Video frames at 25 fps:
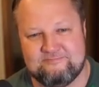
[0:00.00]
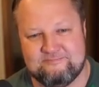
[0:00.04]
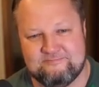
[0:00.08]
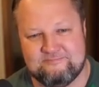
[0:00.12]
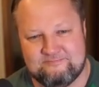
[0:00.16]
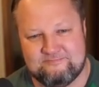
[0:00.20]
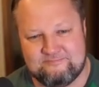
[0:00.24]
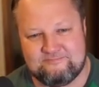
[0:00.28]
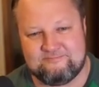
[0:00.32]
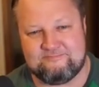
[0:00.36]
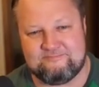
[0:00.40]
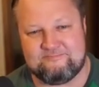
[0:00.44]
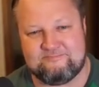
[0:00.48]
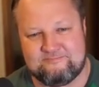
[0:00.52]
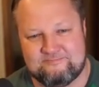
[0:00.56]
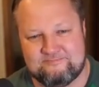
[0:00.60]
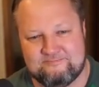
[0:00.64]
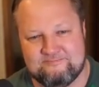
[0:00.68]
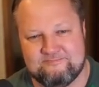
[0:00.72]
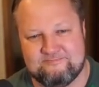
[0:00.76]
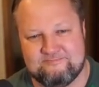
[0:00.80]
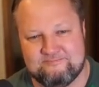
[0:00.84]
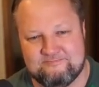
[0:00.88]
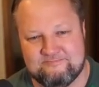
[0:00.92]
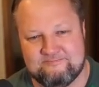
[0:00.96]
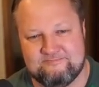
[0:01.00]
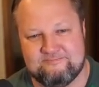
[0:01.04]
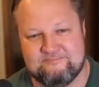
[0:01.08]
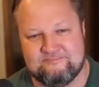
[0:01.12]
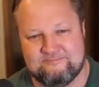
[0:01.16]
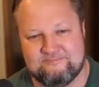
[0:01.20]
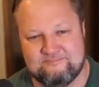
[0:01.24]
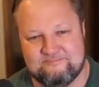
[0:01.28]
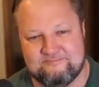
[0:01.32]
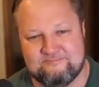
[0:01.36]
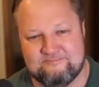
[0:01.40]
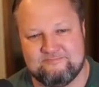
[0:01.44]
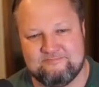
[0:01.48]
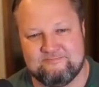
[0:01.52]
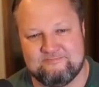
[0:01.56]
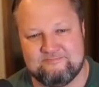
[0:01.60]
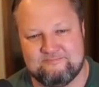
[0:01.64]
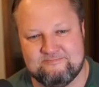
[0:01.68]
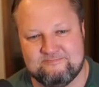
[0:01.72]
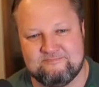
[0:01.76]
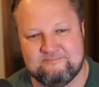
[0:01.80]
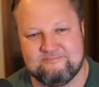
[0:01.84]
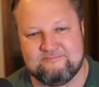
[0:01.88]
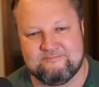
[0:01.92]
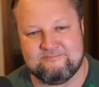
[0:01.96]

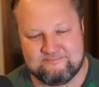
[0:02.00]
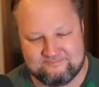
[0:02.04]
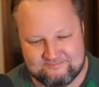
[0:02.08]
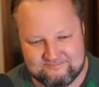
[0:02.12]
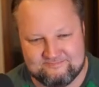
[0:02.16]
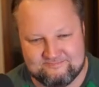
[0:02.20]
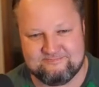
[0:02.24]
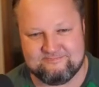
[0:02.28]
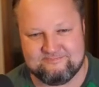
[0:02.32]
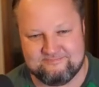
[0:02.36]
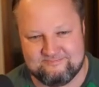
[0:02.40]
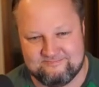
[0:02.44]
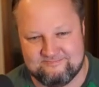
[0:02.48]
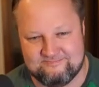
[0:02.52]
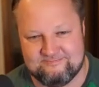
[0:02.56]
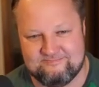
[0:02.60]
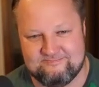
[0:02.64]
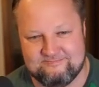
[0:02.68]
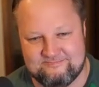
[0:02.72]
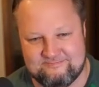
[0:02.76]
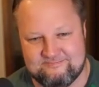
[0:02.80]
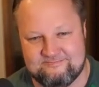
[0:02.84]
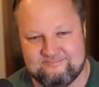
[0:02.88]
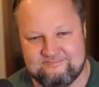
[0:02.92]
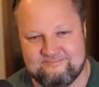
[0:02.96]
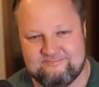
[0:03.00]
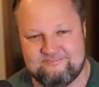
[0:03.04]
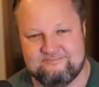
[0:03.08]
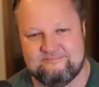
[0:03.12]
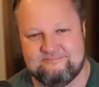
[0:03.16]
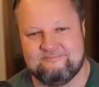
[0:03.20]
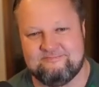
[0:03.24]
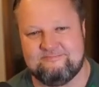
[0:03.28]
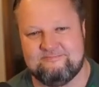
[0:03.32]
No words are spoken by the person on screen.